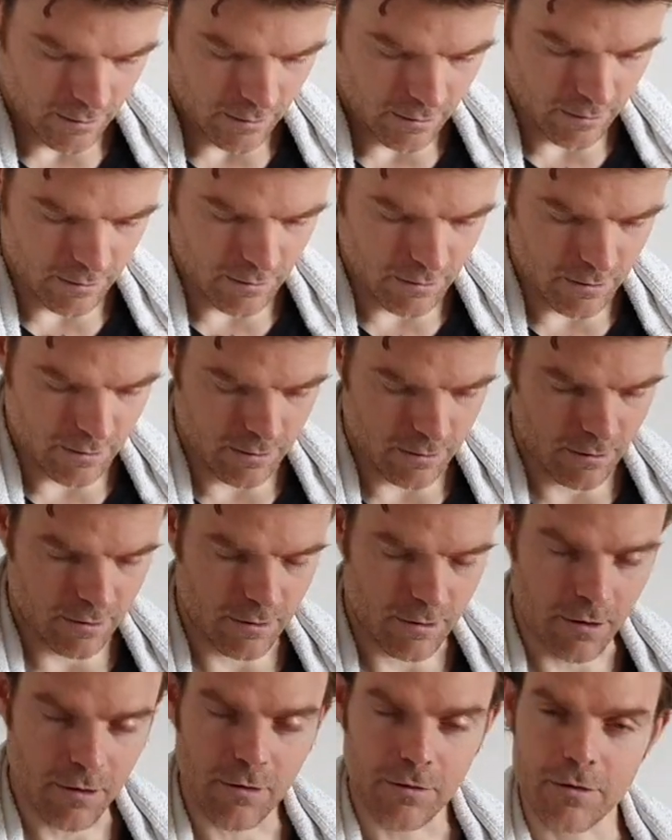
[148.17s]
the
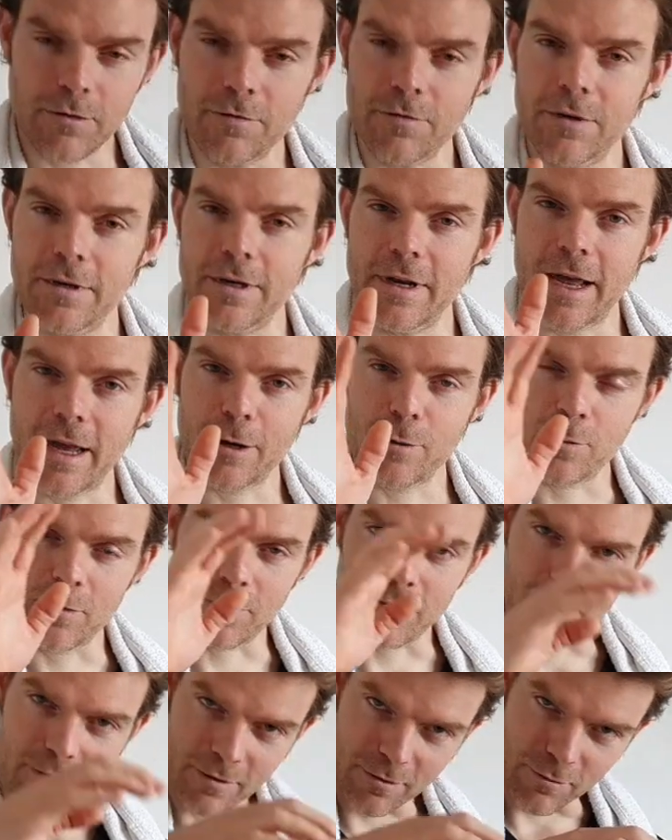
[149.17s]
whole of the neck
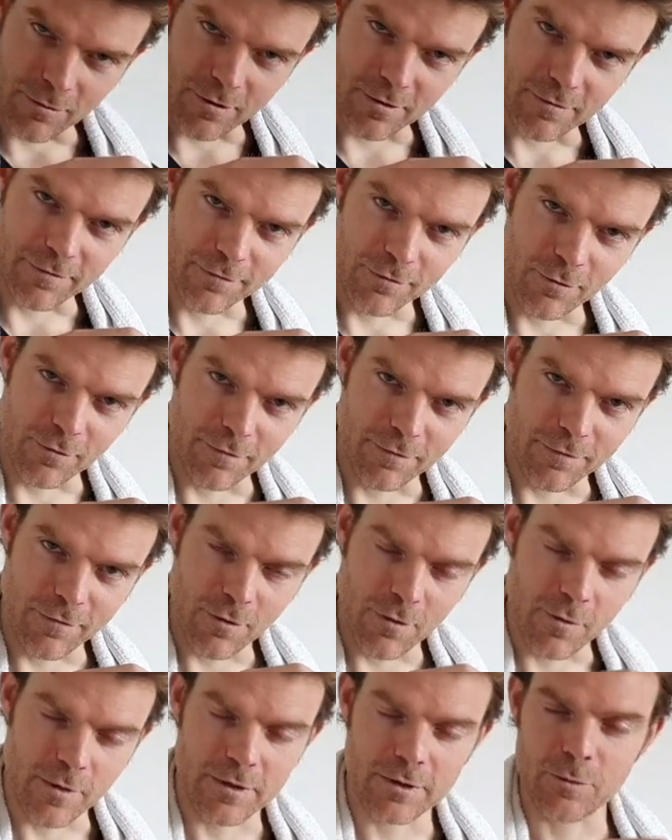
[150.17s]
will fall
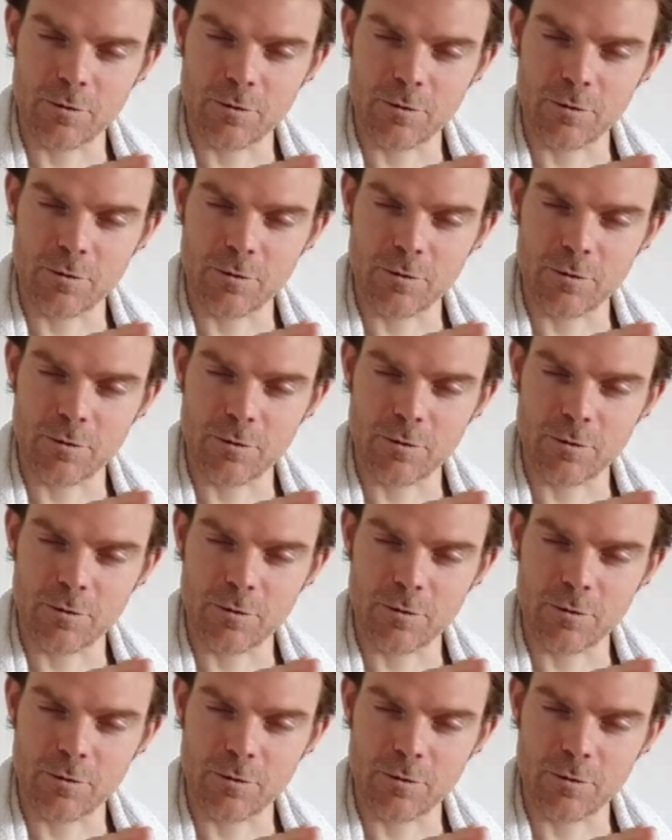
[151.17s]
forwards.